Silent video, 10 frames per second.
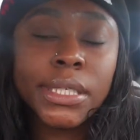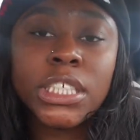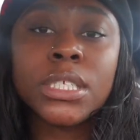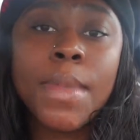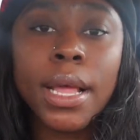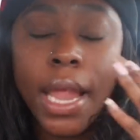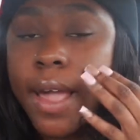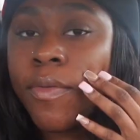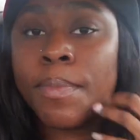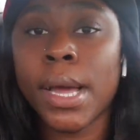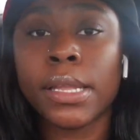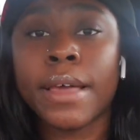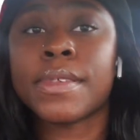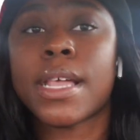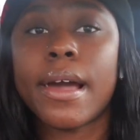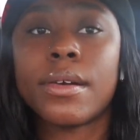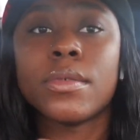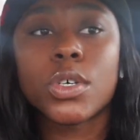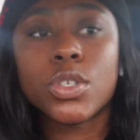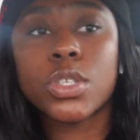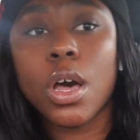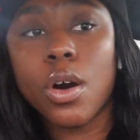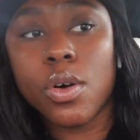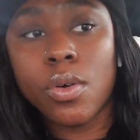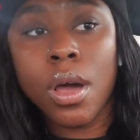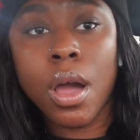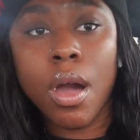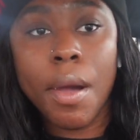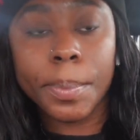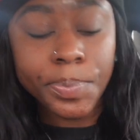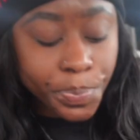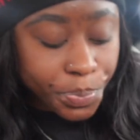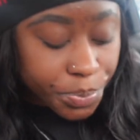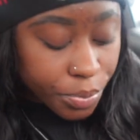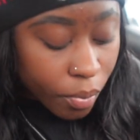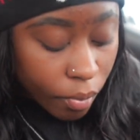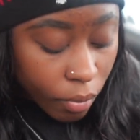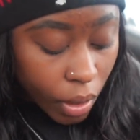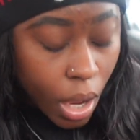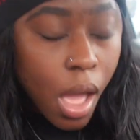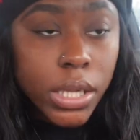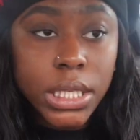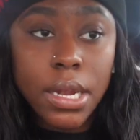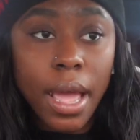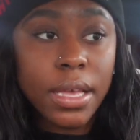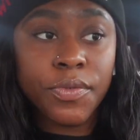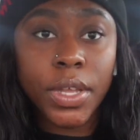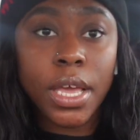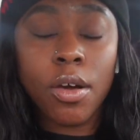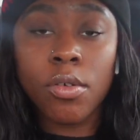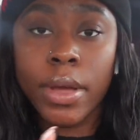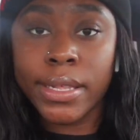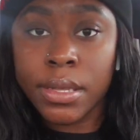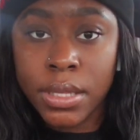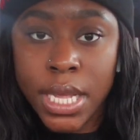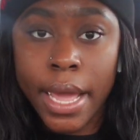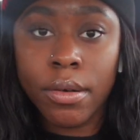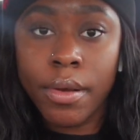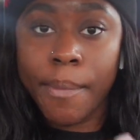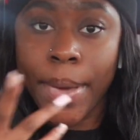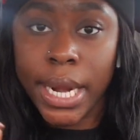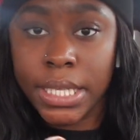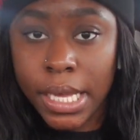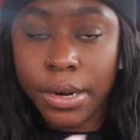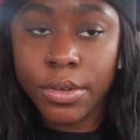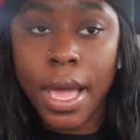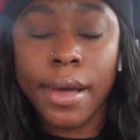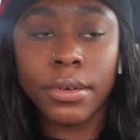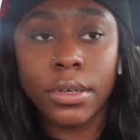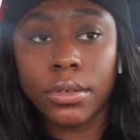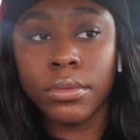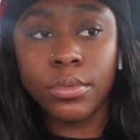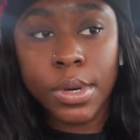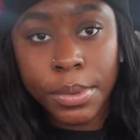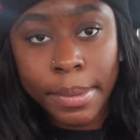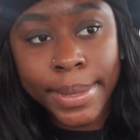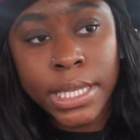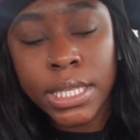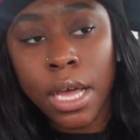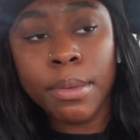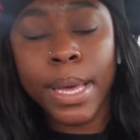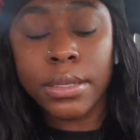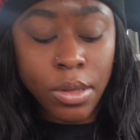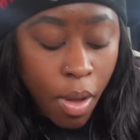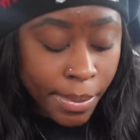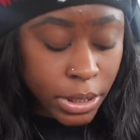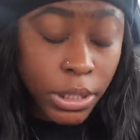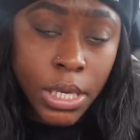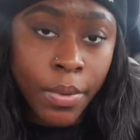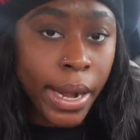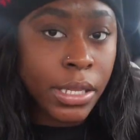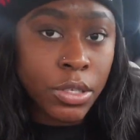just my life, my lifestyle. So today's video is titled, by the title, y'all know what we're about to talk about, so I'm gonna just get right